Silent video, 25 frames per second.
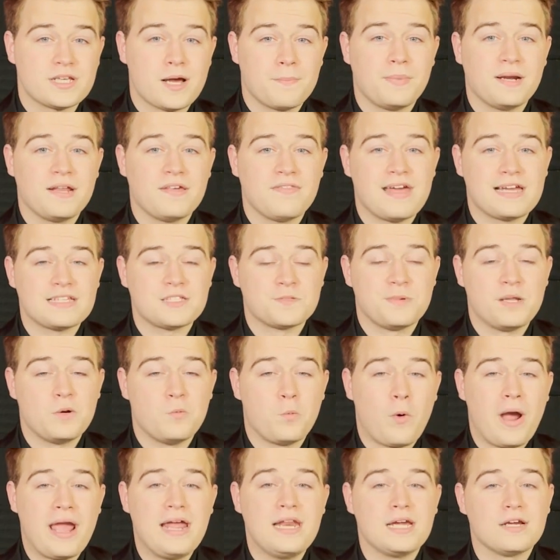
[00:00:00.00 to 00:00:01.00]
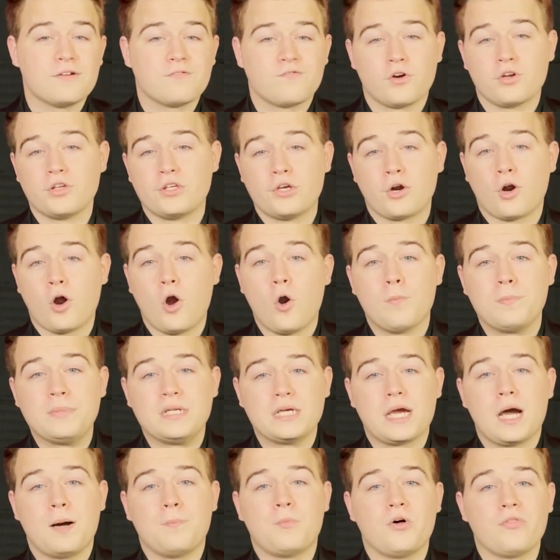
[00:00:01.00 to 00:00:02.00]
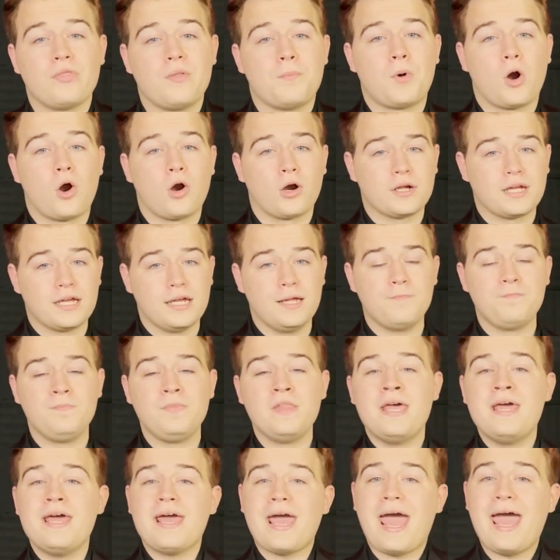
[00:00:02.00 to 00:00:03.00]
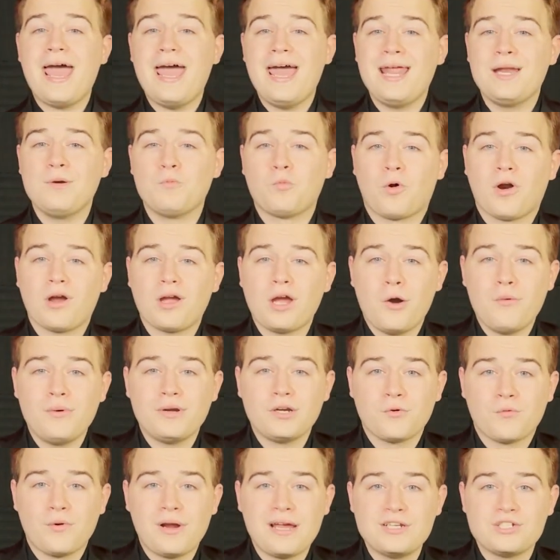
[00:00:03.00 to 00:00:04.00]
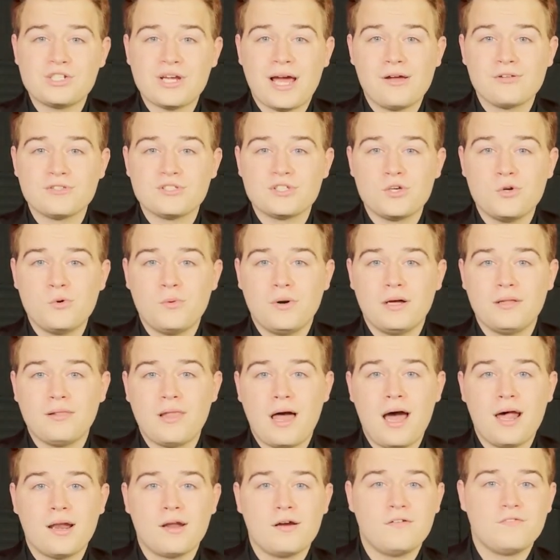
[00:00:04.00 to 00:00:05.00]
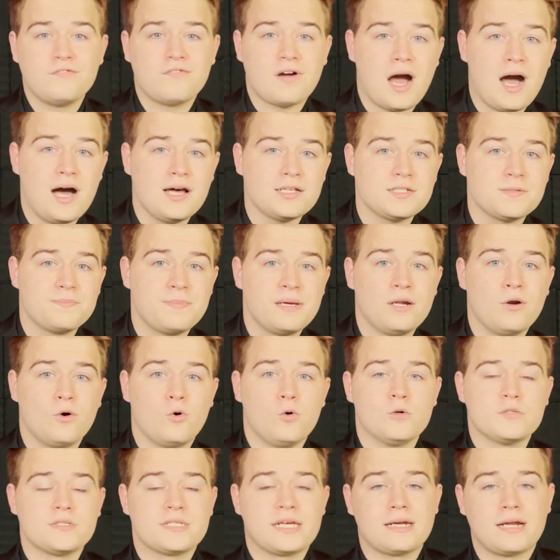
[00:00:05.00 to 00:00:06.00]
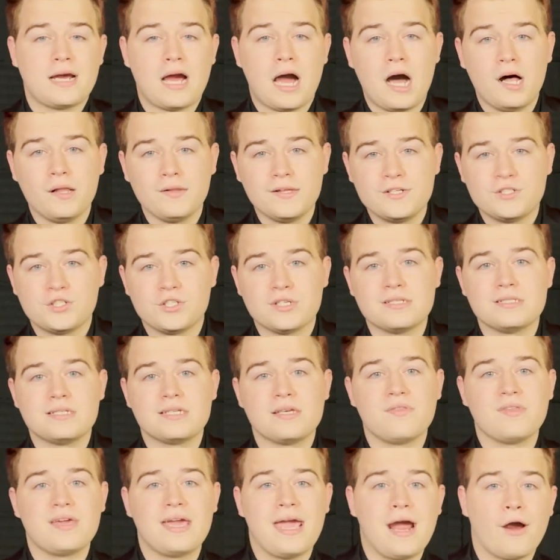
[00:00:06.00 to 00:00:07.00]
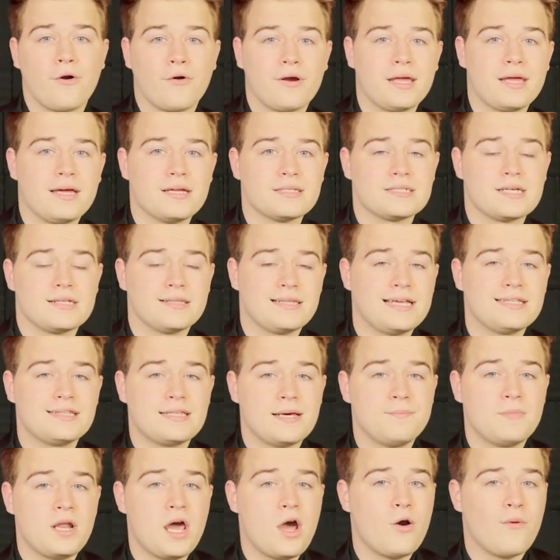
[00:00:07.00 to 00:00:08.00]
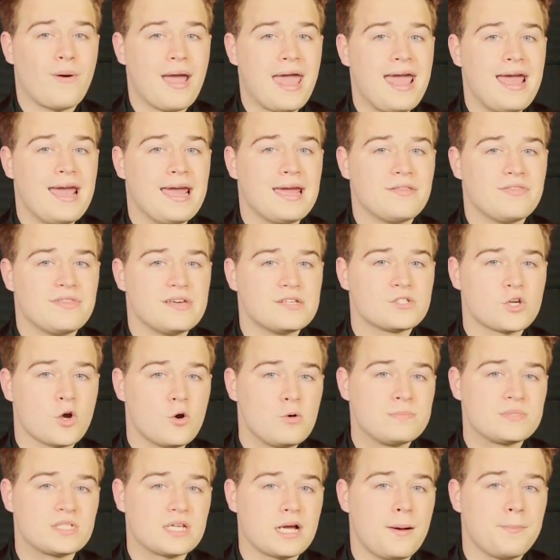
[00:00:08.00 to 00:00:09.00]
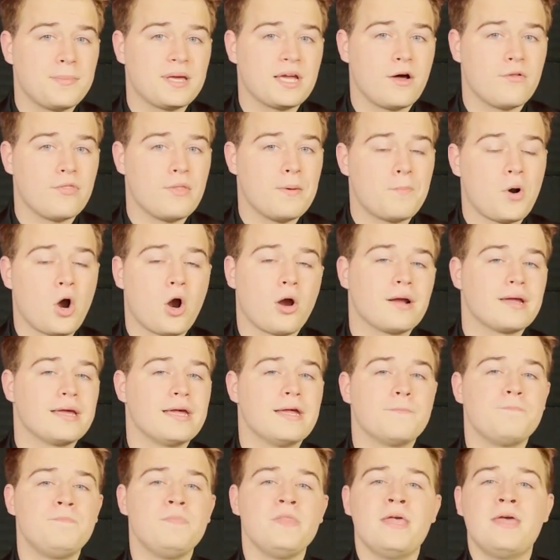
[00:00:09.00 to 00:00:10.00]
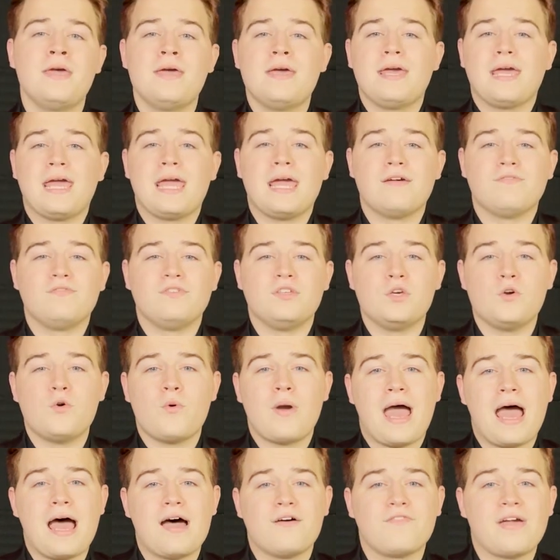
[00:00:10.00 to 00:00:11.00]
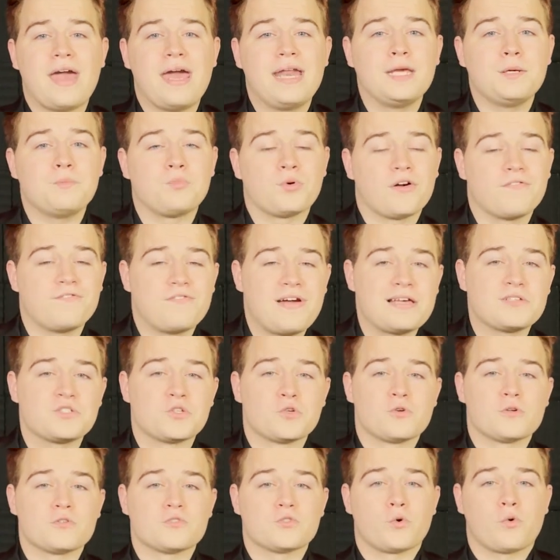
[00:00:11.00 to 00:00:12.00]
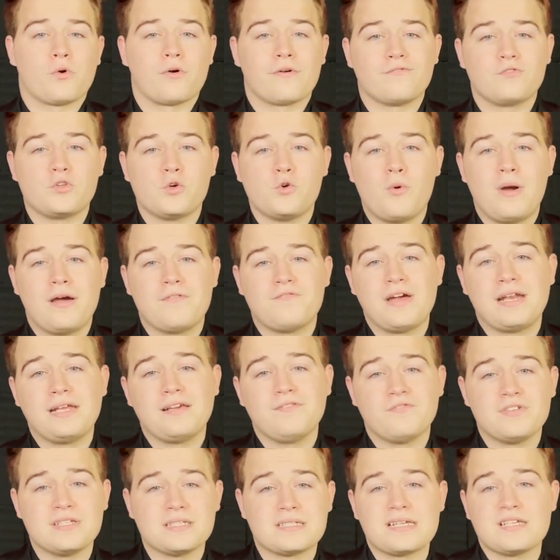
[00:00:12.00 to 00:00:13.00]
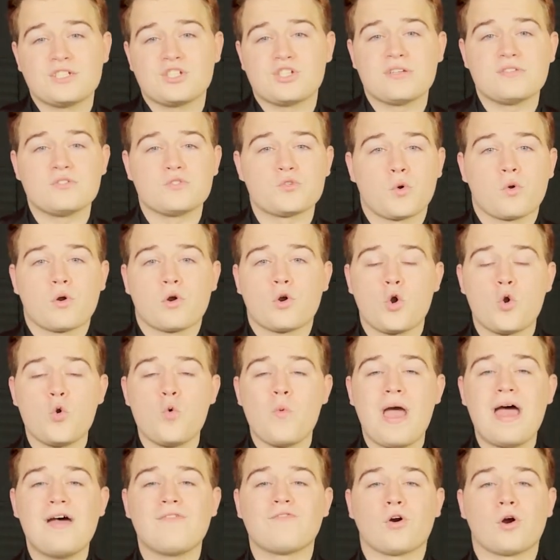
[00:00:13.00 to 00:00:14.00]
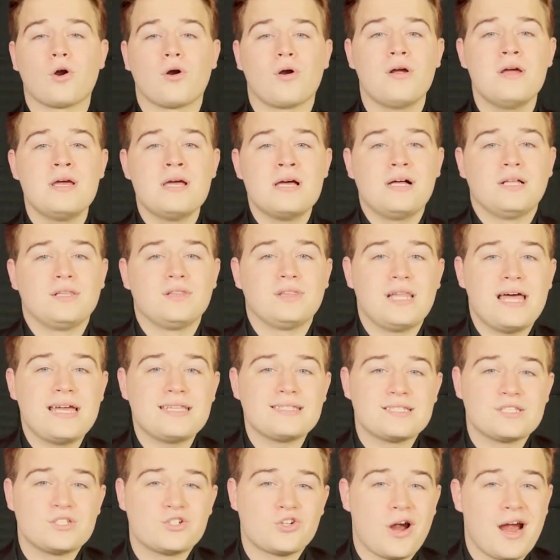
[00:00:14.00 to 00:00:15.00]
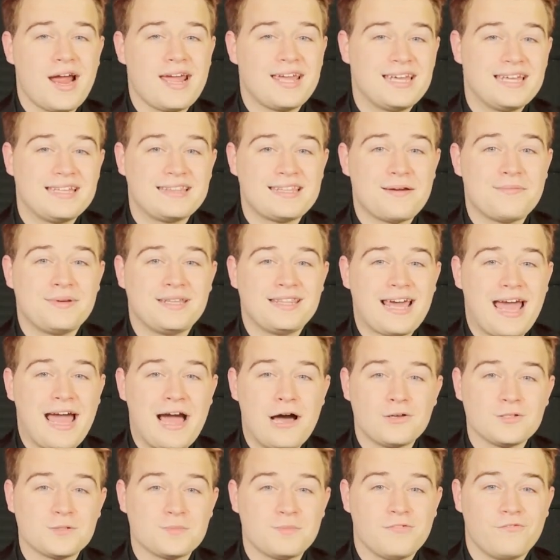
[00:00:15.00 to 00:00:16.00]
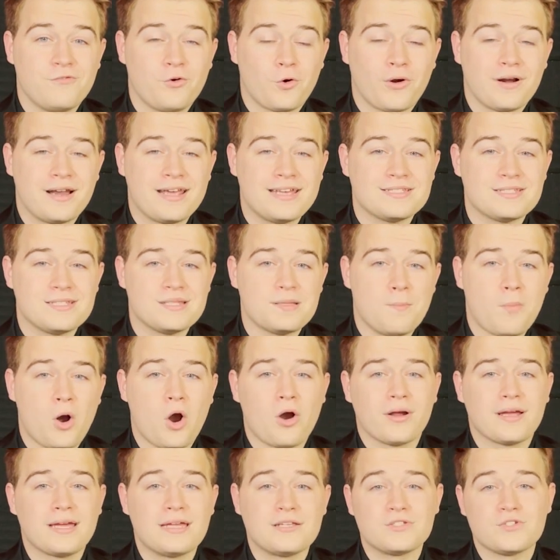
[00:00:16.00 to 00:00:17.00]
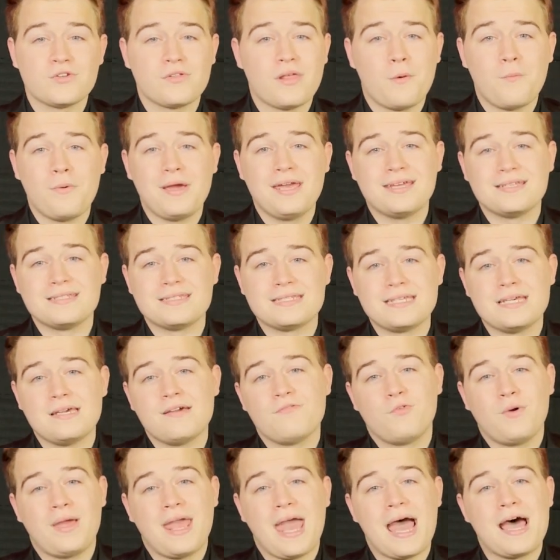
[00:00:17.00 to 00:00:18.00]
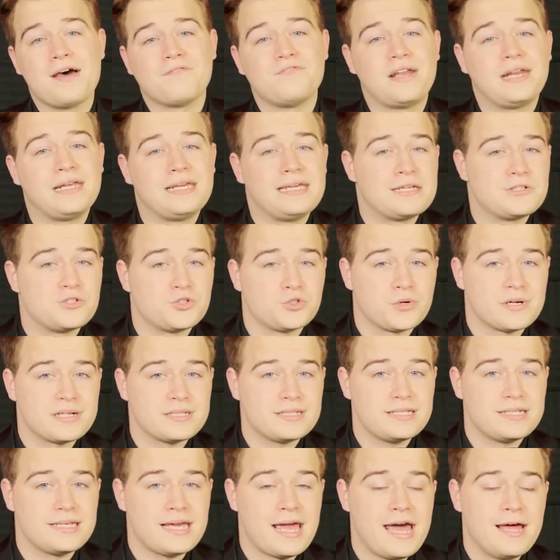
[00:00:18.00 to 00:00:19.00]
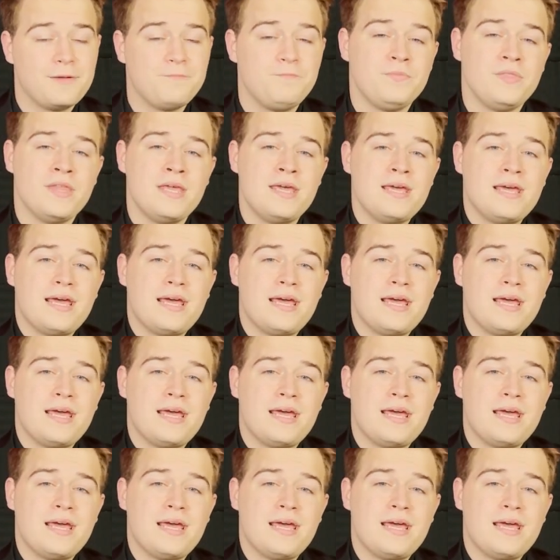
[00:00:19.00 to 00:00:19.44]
or somebody that's been waiting for your home to come on the market. And we're going to reach out to a lot of hospitals and colleges in the area to let them know, hey, this home's coming on the market. If you have any professors or if you have any physicians or whoever, let's try and get them in the house before it hits the market so that we can see if we have any interest yet.